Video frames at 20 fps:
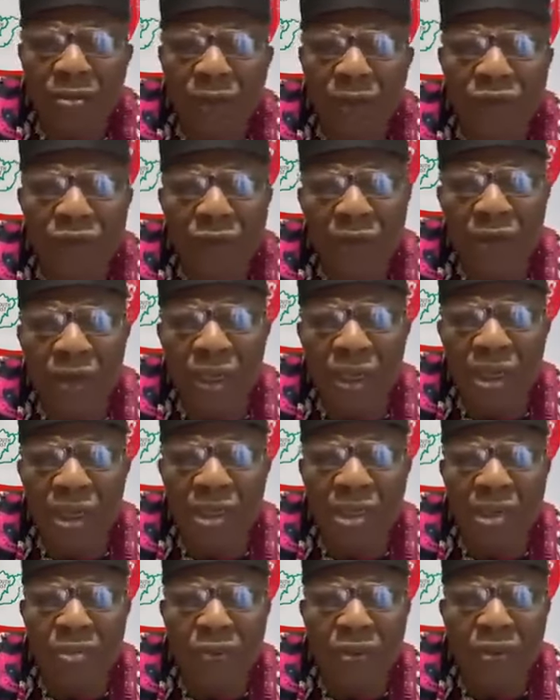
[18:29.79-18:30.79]
before he
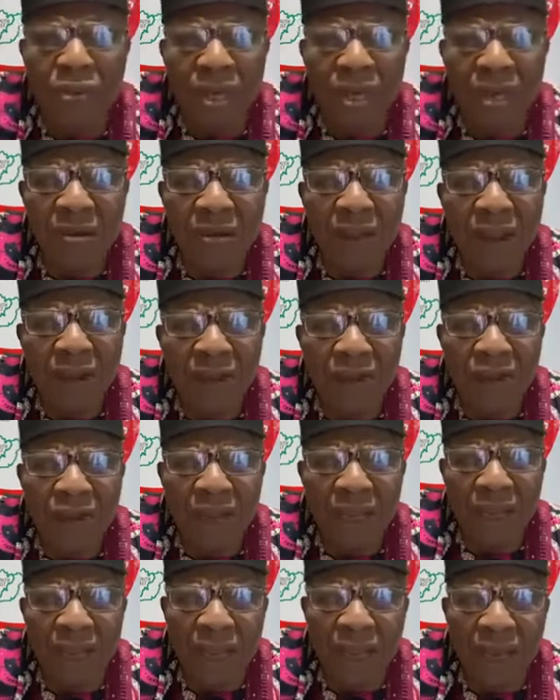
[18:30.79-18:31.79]
distributed
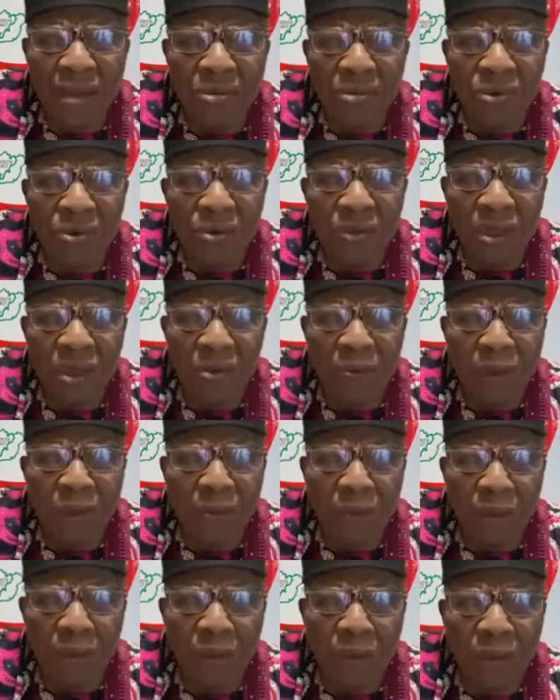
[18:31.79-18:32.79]
firearms to his
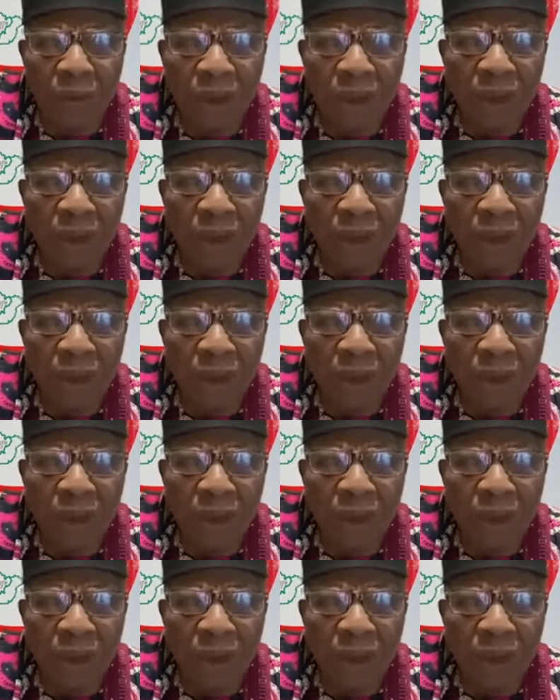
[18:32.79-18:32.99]
people,